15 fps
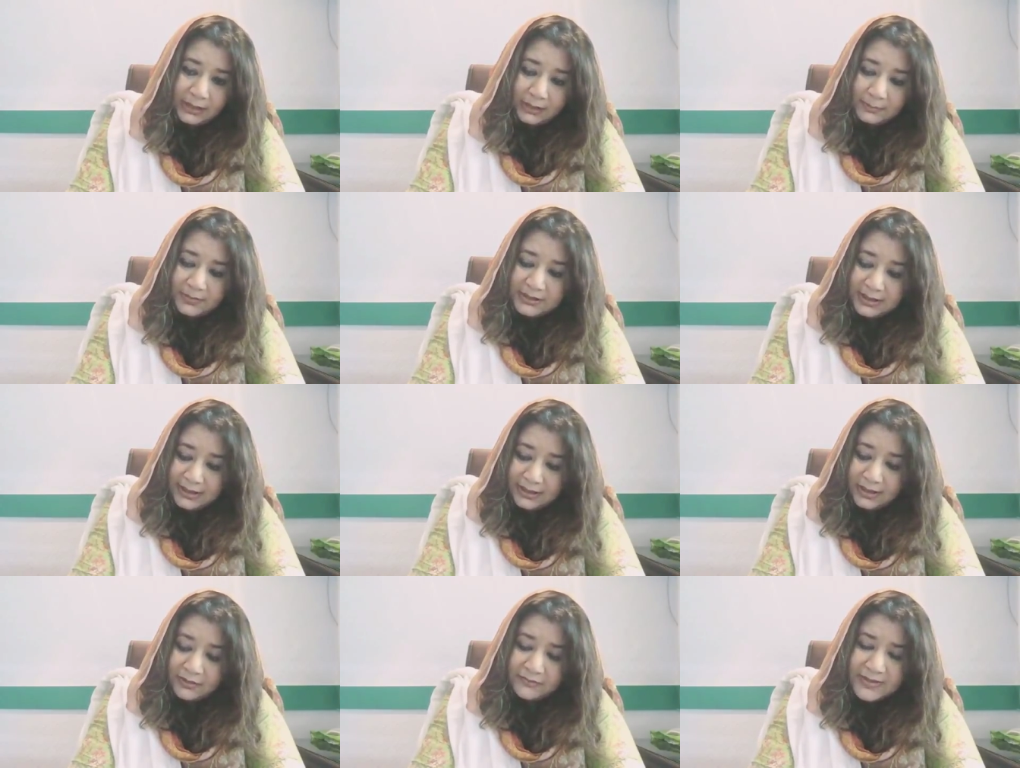But
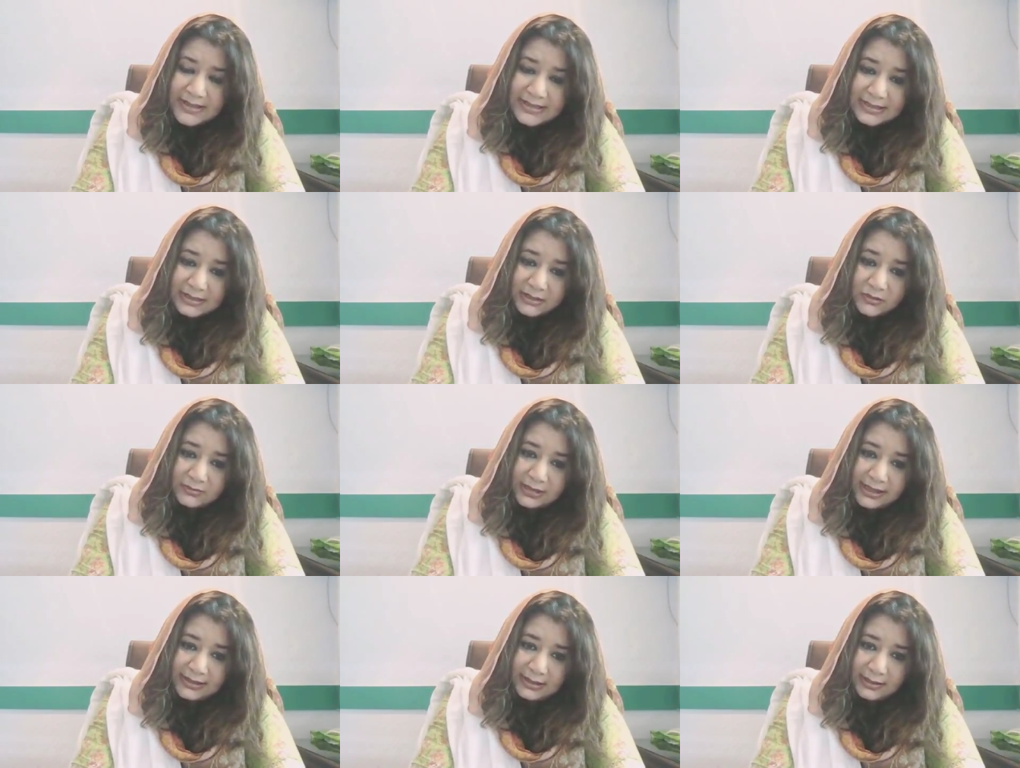here we see
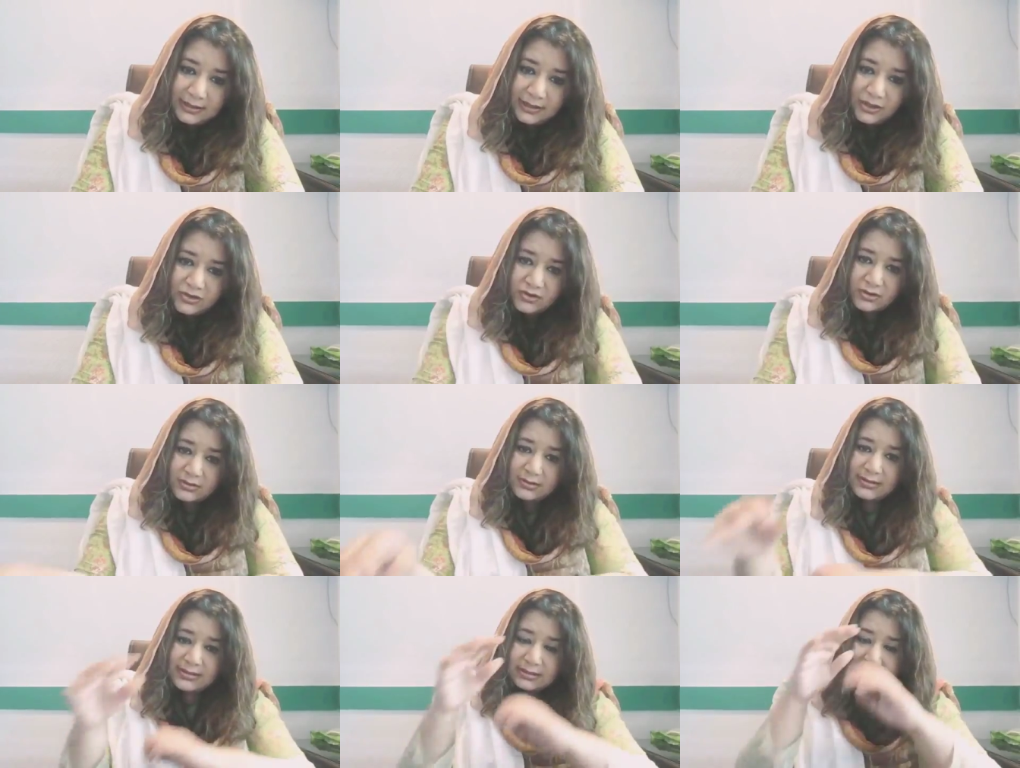United
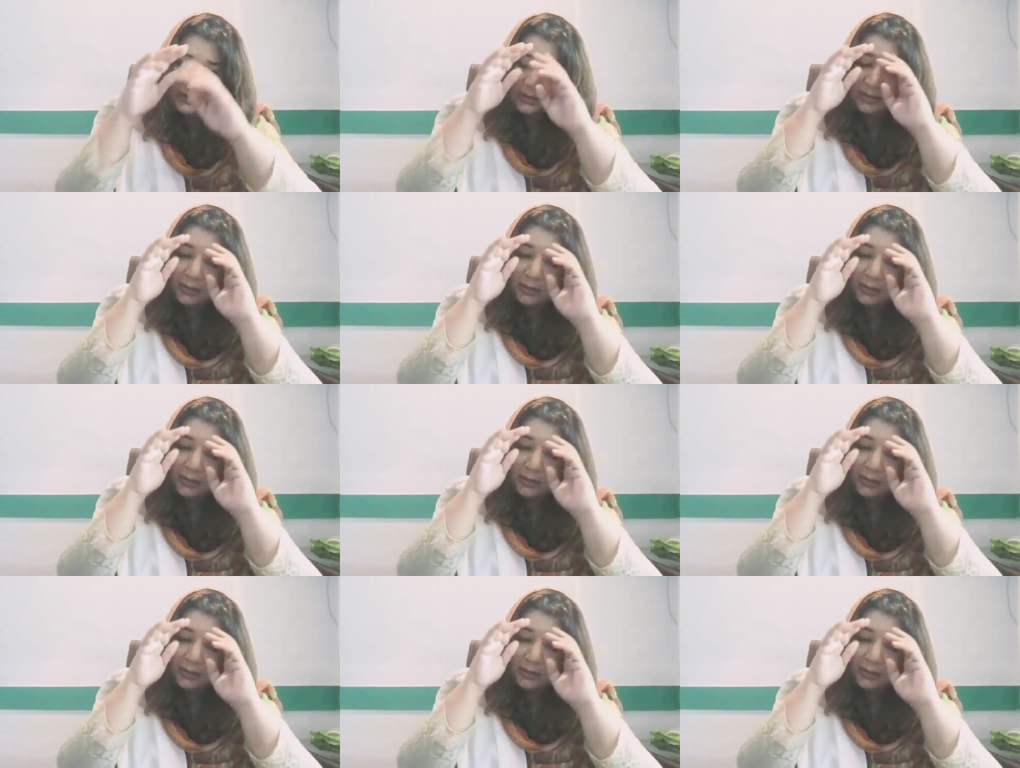Nations